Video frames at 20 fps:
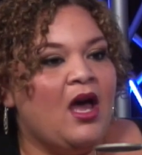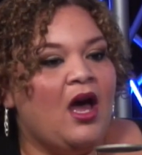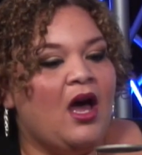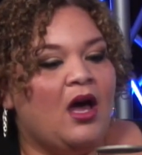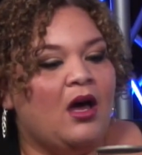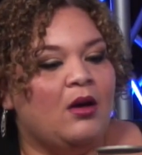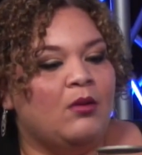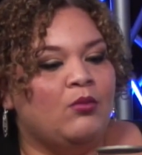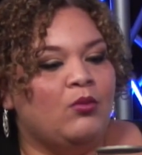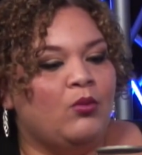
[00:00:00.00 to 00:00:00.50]

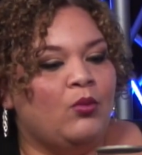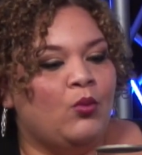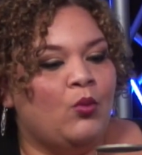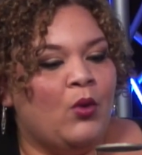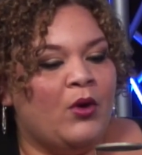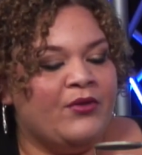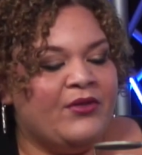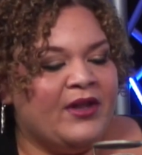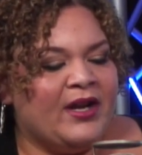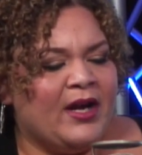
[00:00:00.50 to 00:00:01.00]

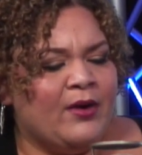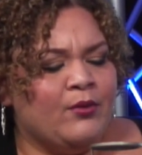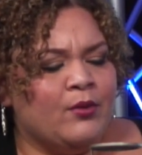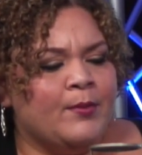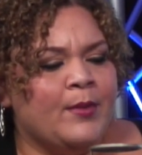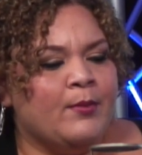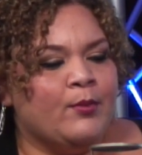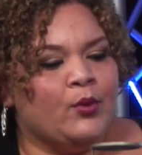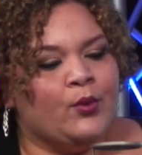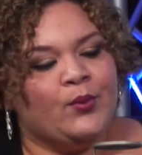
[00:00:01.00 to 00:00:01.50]
One that I
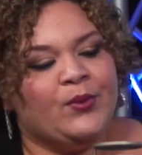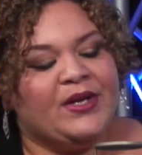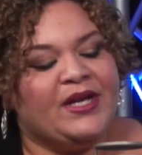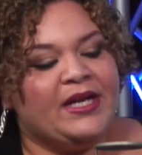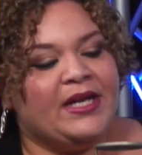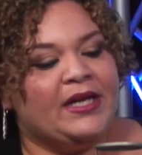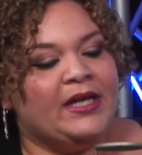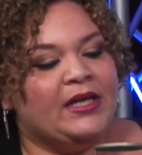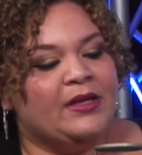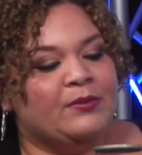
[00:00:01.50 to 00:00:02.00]
remember
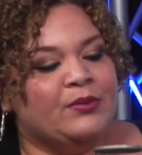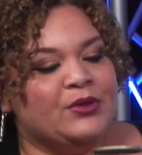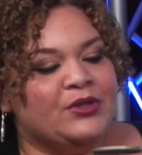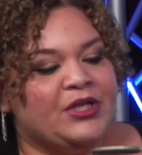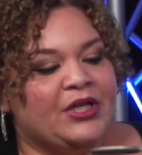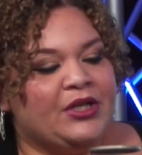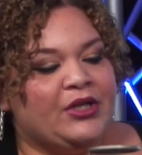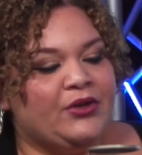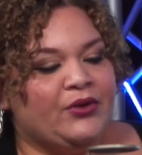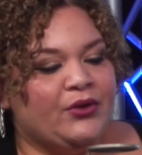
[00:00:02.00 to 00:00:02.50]
reading in
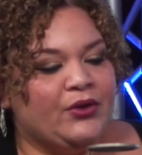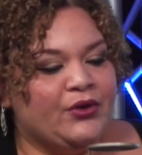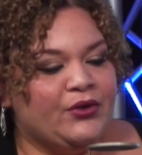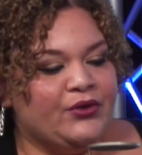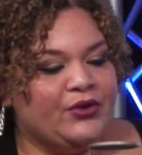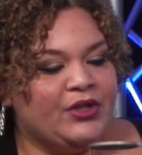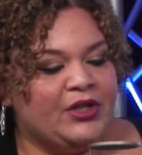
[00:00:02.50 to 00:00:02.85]
particular, the